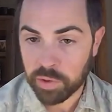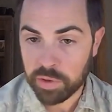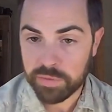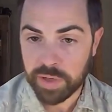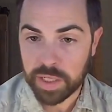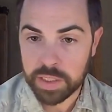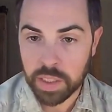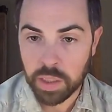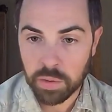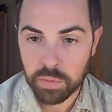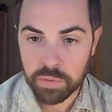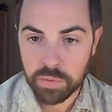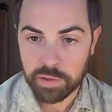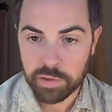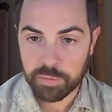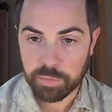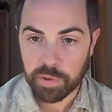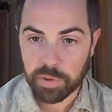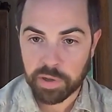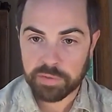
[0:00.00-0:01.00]
If I don't, I
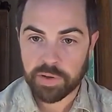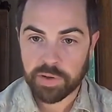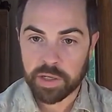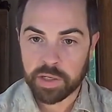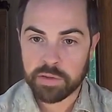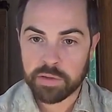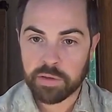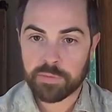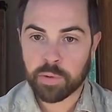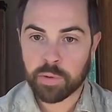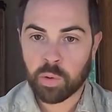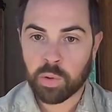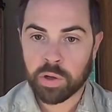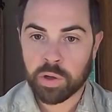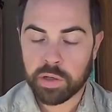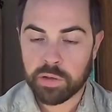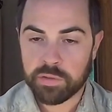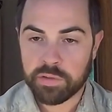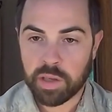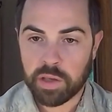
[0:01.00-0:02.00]
should probably find a different
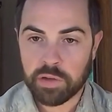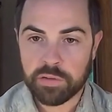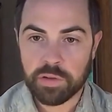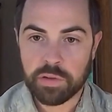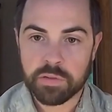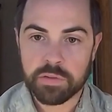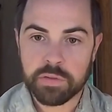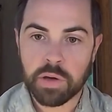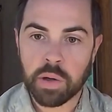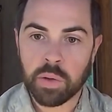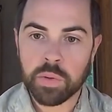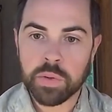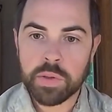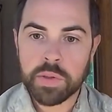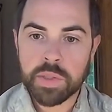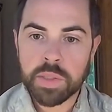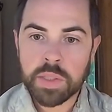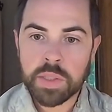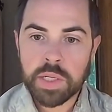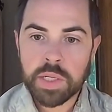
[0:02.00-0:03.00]
organization. So
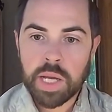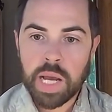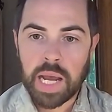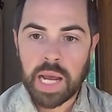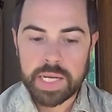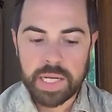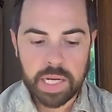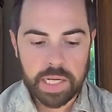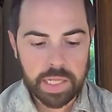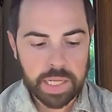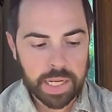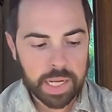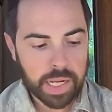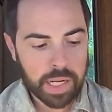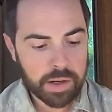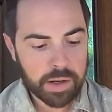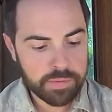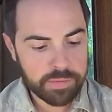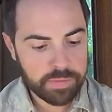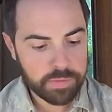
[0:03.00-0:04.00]
I kind of
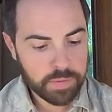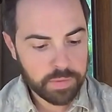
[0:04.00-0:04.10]
have